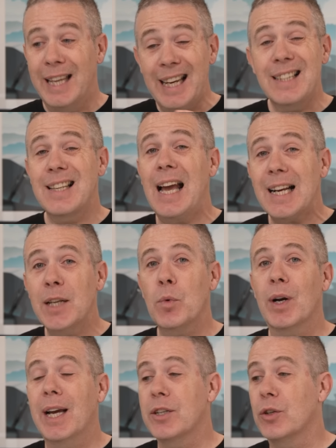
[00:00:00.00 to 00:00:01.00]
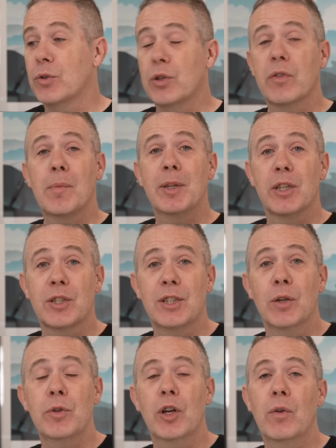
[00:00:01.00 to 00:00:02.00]
Exactly what I do. So if I'm in the
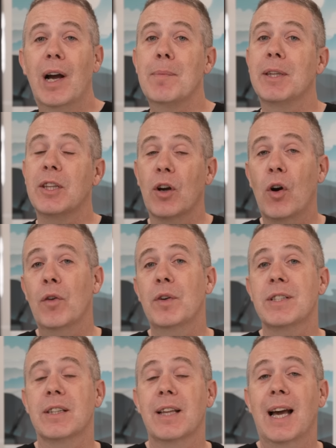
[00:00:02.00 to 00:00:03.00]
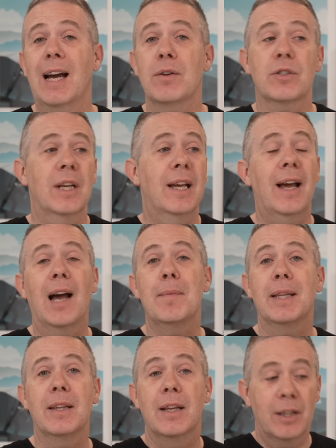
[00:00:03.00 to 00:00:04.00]
studio, I'm in the office, in the house, I'm
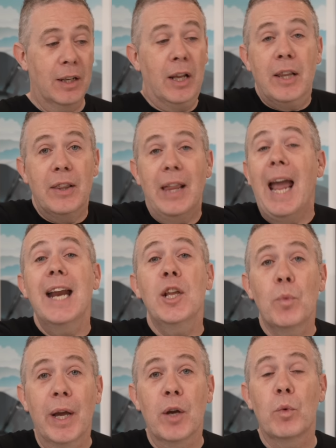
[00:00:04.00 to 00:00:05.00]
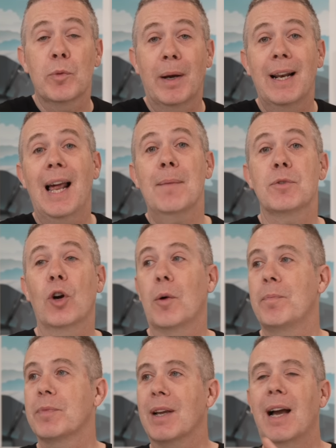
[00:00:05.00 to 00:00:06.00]
in anywhere with my
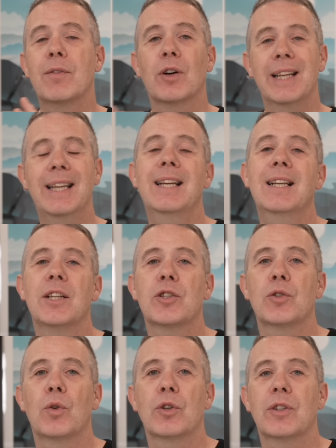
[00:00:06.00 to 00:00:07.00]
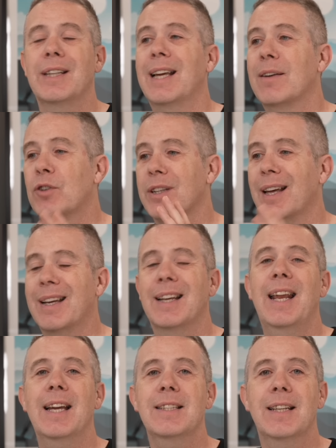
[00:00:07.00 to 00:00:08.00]
laptop, I've got Eagle installed on there, I've got that
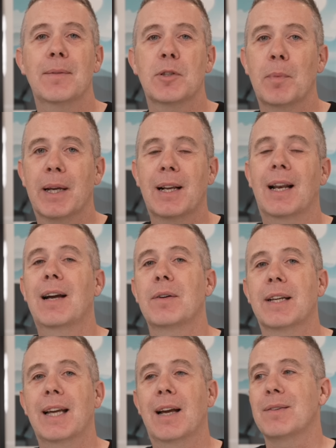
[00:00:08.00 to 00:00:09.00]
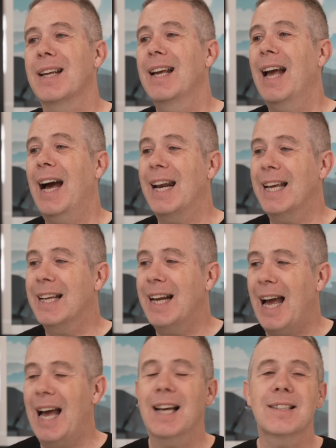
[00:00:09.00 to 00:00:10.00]
connected up to my cloud account, and I can
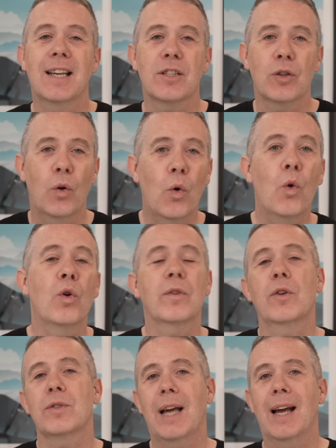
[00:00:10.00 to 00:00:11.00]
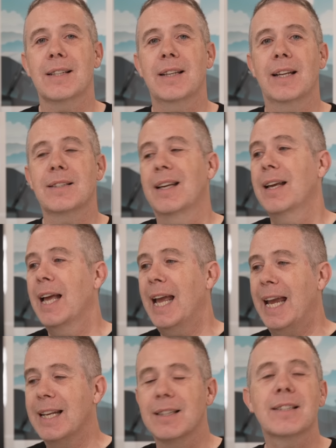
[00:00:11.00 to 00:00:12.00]
access all of those assets
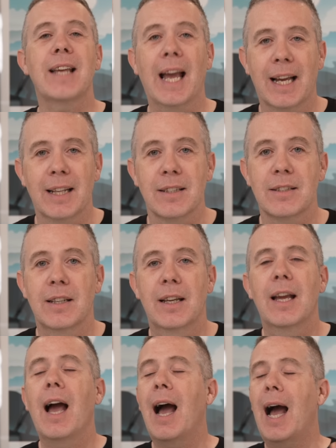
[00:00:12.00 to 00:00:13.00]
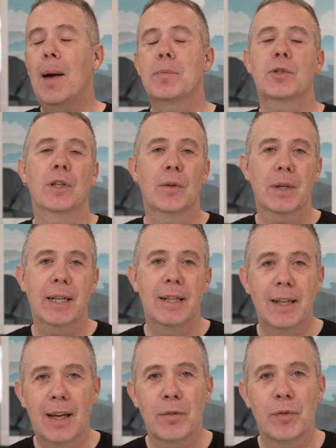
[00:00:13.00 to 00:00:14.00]
in seconds. Absolutely
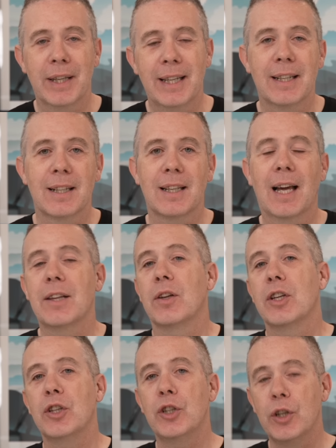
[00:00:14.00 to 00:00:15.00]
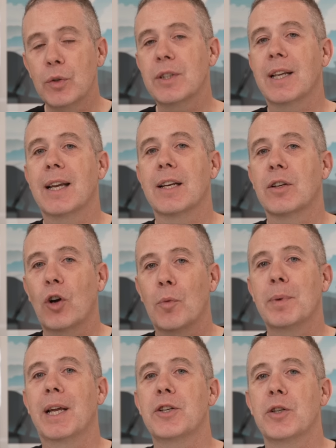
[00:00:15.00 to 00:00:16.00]
love Eagle and using that in
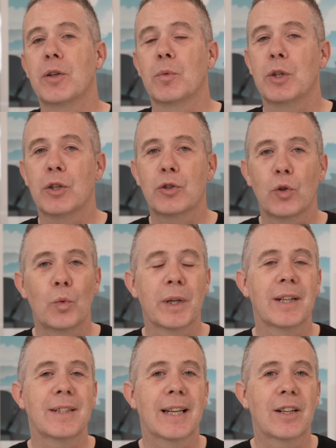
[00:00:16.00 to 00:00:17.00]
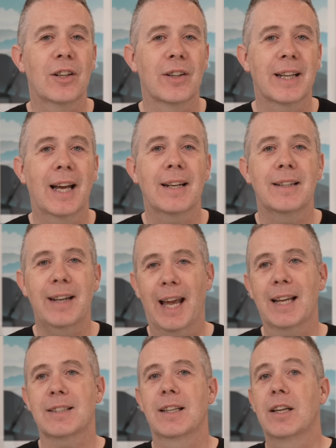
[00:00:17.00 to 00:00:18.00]
combination with the tool we're going to take a look at
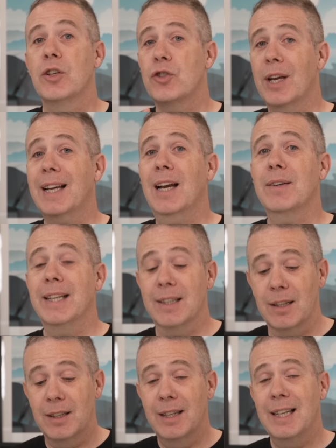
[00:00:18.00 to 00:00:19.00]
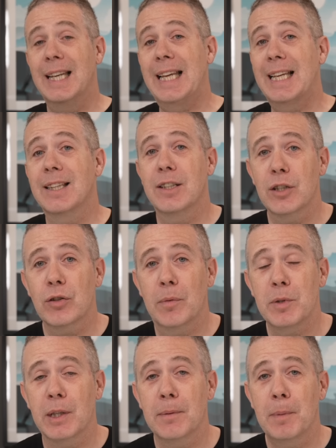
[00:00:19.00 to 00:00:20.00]
next. Check out Eagle, link in the
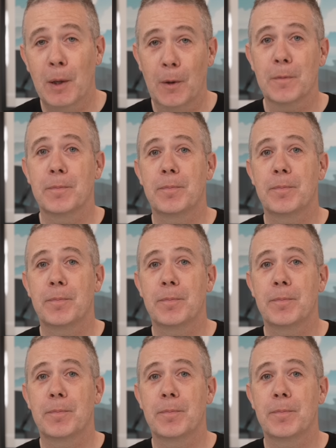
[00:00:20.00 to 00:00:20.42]
description below.